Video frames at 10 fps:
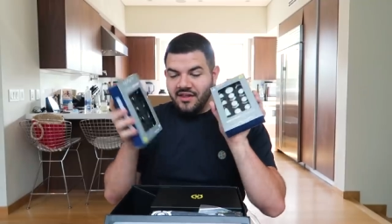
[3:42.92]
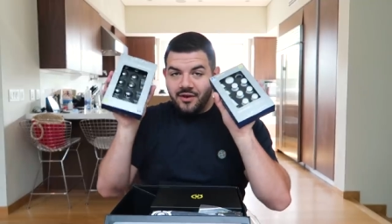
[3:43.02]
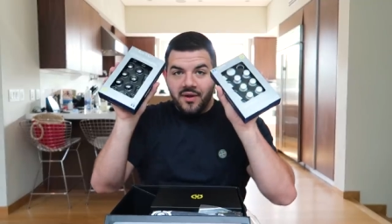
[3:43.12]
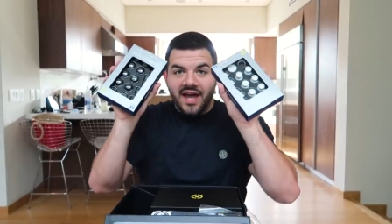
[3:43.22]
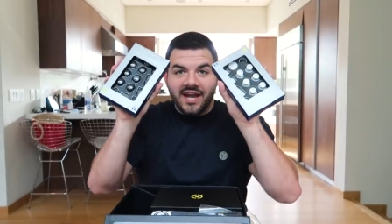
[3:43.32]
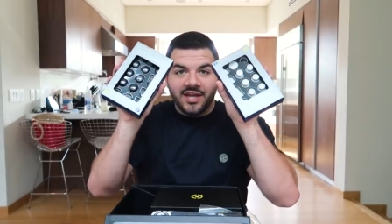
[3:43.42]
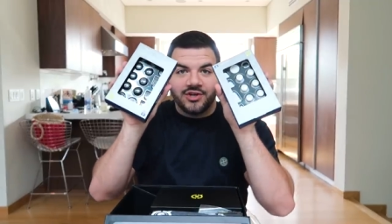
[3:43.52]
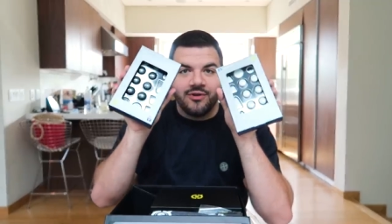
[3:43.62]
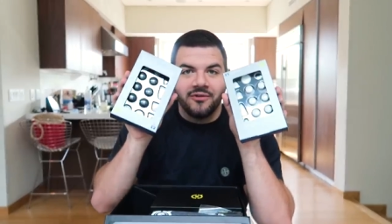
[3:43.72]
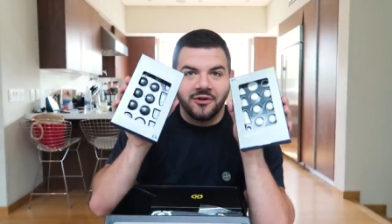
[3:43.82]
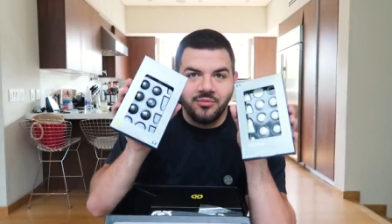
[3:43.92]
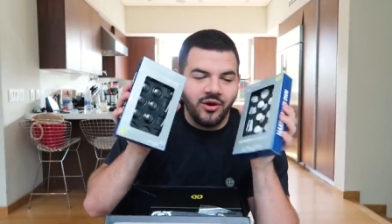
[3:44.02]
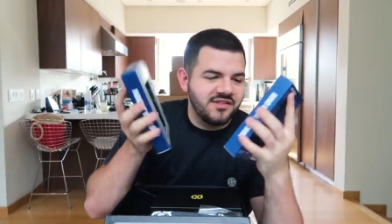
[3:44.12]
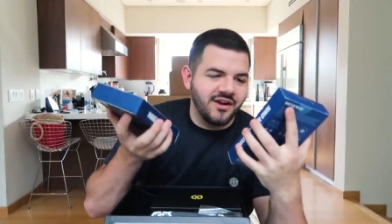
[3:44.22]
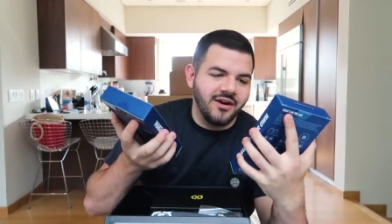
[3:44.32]
I think we got a controller,
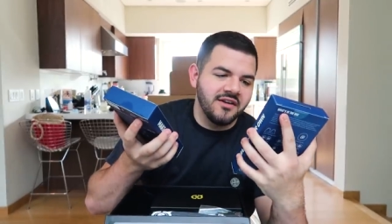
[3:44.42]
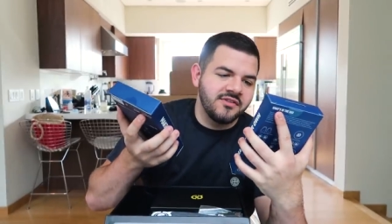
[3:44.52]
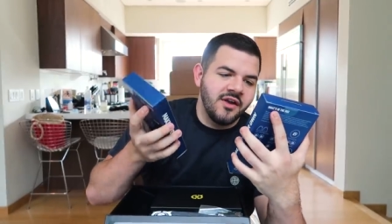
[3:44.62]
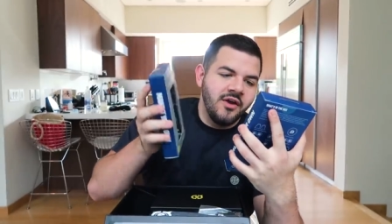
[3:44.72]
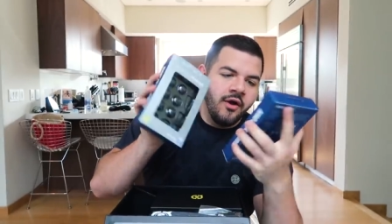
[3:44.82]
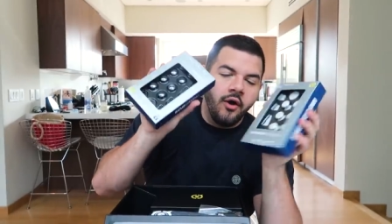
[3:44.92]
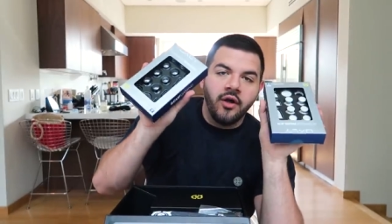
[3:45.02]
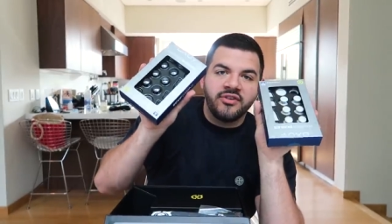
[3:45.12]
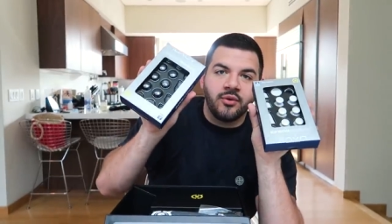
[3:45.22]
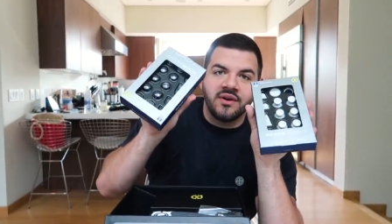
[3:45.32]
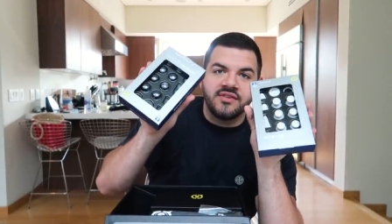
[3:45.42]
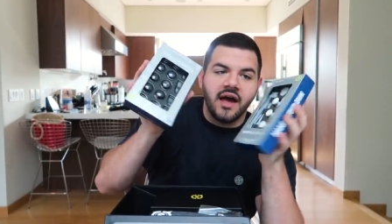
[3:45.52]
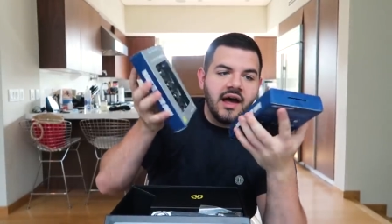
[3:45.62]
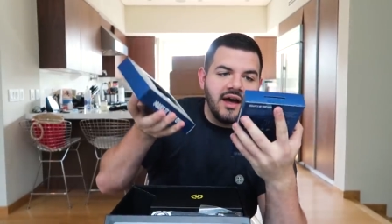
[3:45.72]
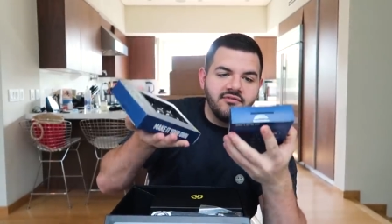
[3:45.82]
boys and girls. All sorts
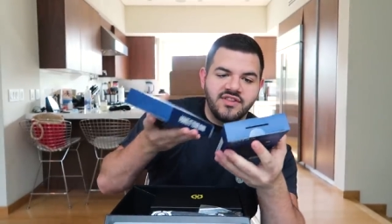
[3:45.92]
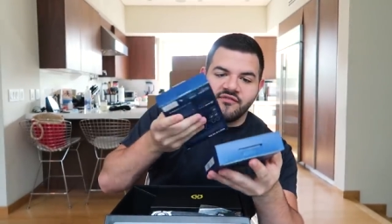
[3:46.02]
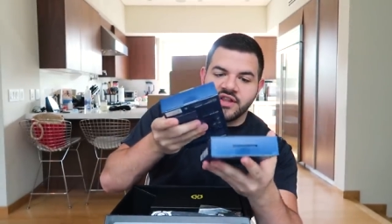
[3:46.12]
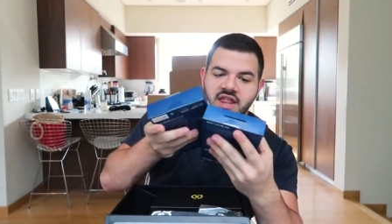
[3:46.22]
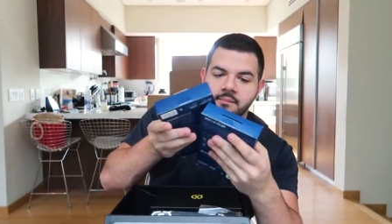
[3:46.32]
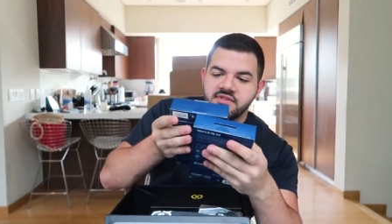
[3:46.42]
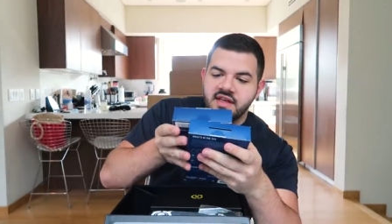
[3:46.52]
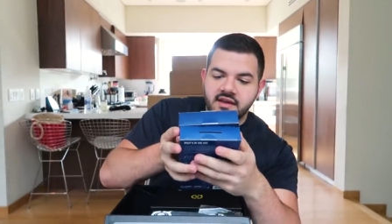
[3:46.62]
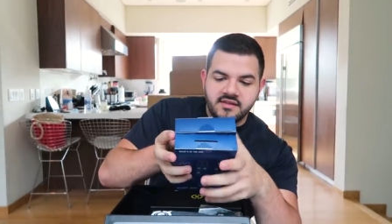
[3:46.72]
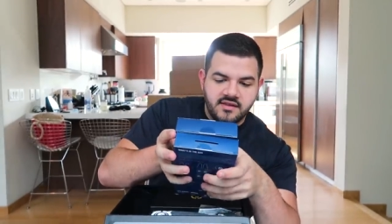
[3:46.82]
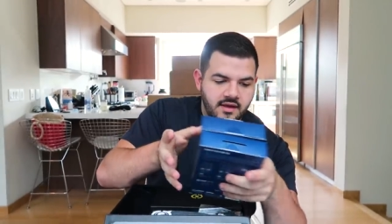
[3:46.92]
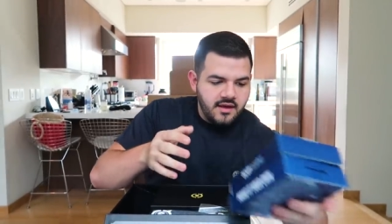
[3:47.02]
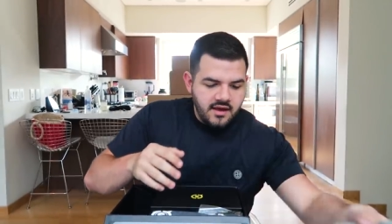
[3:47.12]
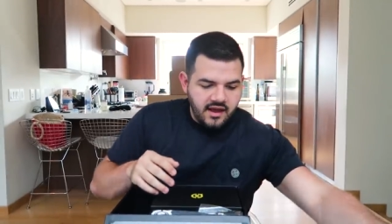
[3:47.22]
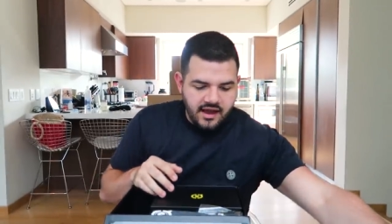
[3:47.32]
of different thumbsticks
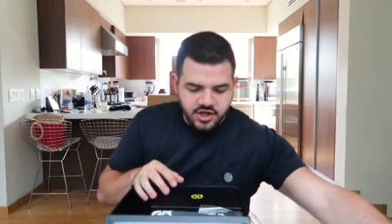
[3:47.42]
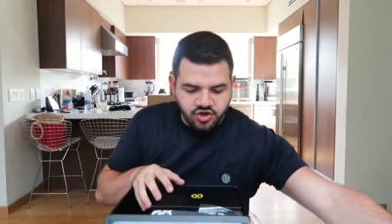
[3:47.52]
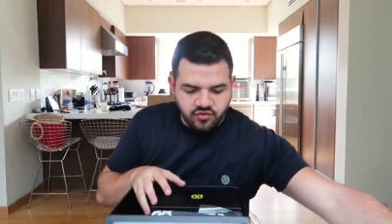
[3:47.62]
and